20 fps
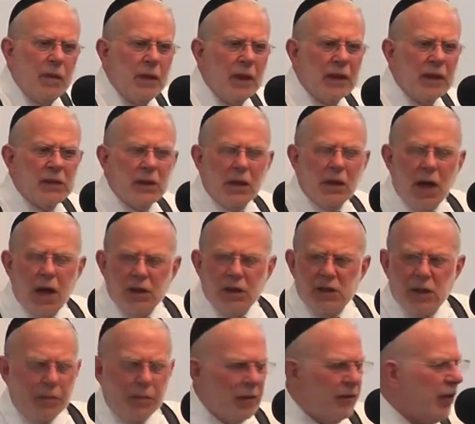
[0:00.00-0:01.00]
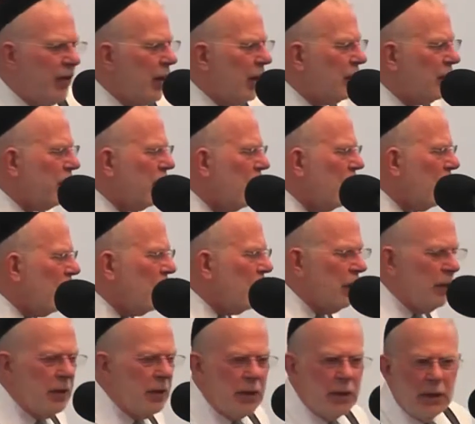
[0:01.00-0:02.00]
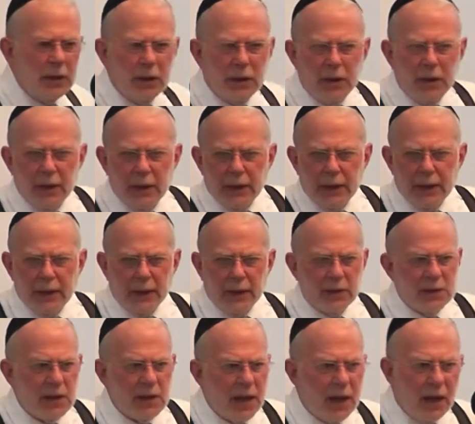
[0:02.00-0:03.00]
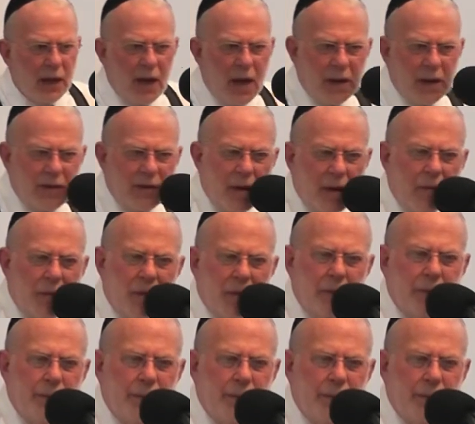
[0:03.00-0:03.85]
That's the concept of the Yetzer Hara. It's not a concept.